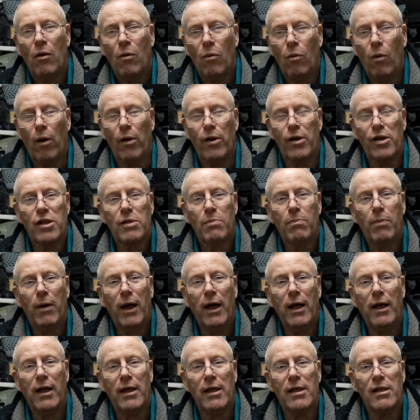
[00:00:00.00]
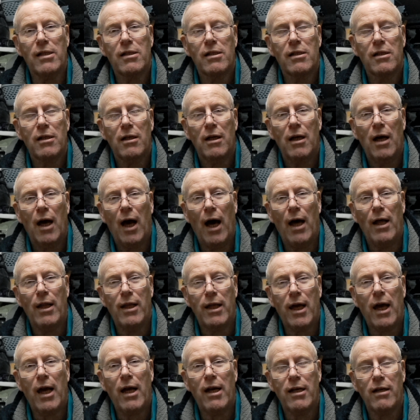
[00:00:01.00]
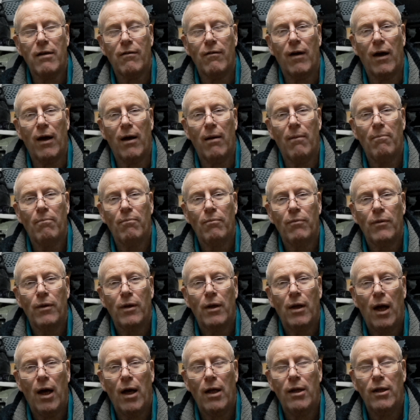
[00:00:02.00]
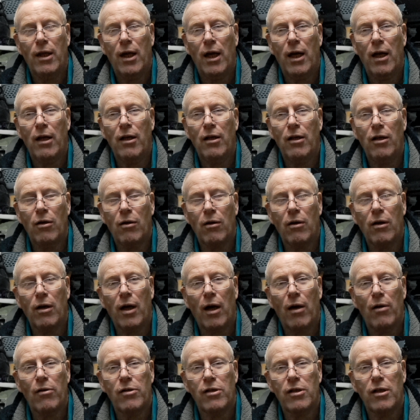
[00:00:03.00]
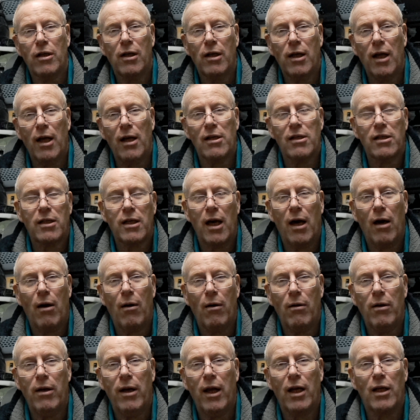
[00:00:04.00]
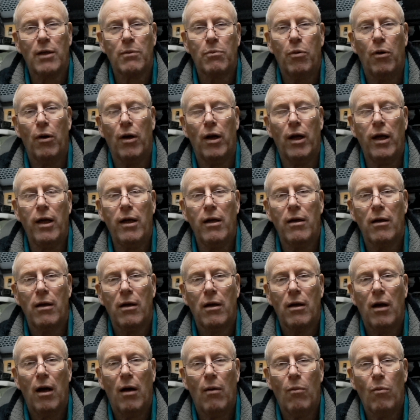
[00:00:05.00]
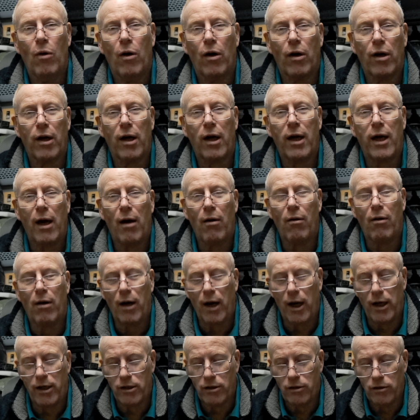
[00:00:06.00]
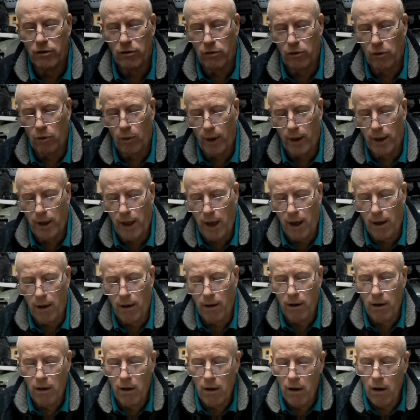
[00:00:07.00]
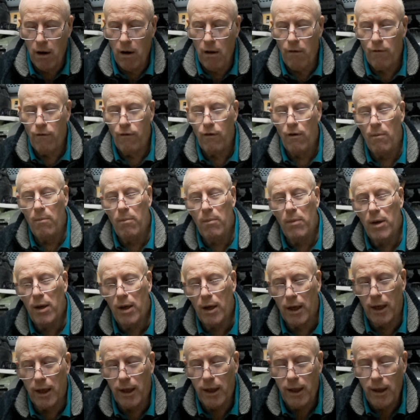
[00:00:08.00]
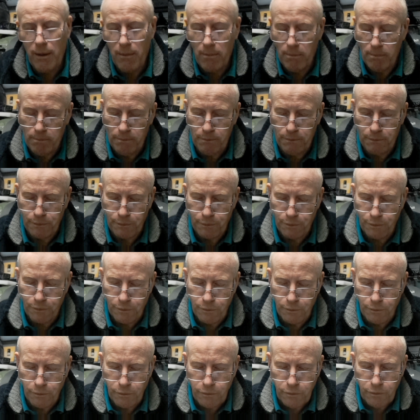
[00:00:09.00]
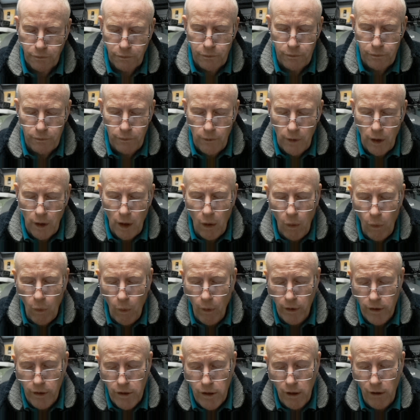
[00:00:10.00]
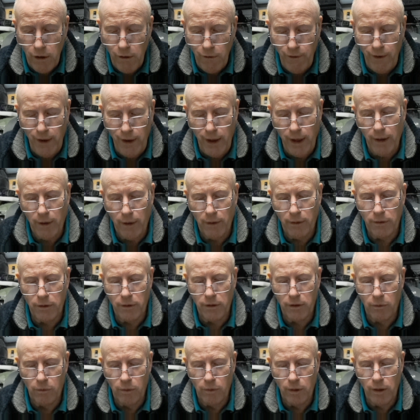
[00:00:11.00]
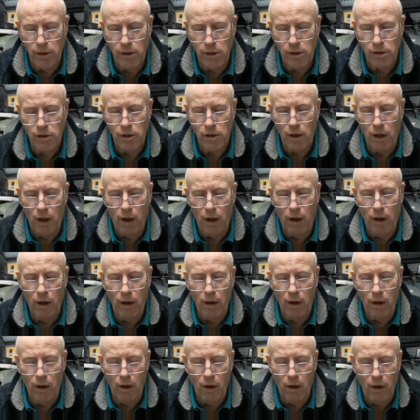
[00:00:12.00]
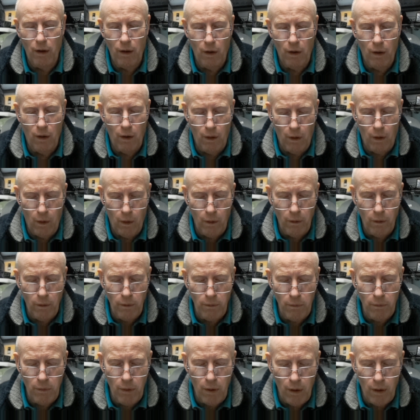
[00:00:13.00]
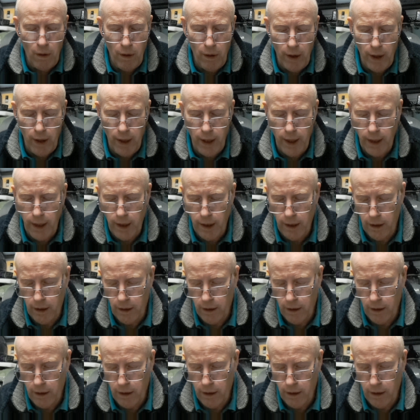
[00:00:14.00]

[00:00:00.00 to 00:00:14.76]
what the speed is at the end of it, and then you can go to your next pulley and work your calculations all the way down. For me, what I found was on my